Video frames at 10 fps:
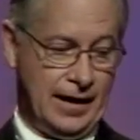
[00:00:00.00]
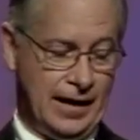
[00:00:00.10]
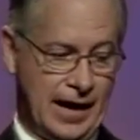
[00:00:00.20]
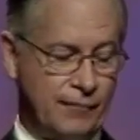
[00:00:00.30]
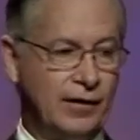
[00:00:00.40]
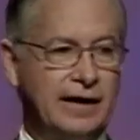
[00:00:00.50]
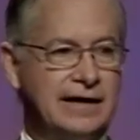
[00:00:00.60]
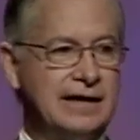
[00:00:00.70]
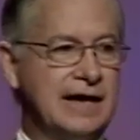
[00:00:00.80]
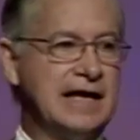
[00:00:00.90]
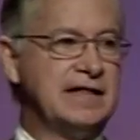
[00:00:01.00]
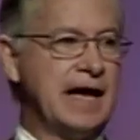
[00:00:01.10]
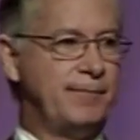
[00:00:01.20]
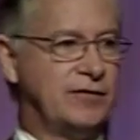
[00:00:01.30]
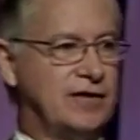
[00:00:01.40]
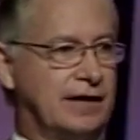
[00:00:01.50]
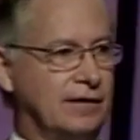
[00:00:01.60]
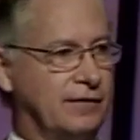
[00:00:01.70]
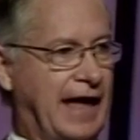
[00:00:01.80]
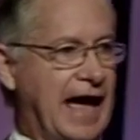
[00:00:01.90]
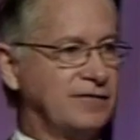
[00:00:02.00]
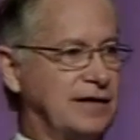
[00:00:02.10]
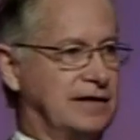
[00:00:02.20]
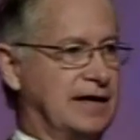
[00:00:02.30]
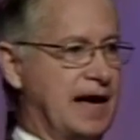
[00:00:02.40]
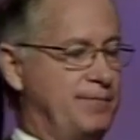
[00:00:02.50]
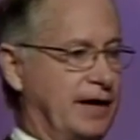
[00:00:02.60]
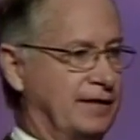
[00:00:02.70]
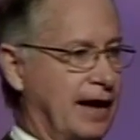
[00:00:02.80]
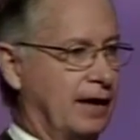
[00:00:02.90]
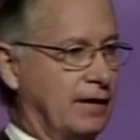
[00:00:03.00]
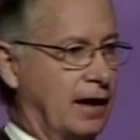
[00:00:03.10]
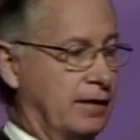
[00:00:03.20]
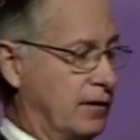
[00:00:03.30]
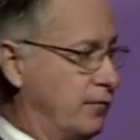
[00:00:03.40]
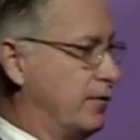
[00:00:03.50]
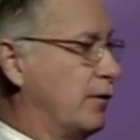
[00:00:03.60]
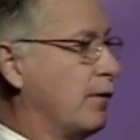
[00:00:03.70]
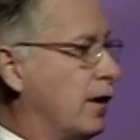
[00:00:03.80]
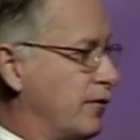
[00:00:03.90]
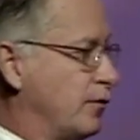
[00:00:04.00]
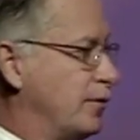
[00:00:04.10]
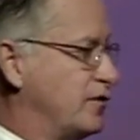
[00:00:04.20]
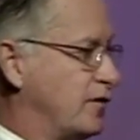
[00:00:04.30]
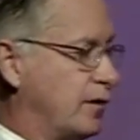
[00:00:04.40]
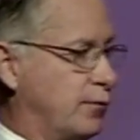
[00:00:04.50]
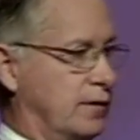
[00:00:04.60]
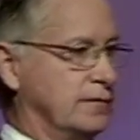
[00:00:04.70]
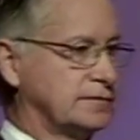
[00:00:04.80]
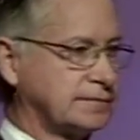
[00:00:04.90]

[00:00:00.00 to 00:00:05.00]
I really didn't need that particular casket that I picked out. There were other ones. There were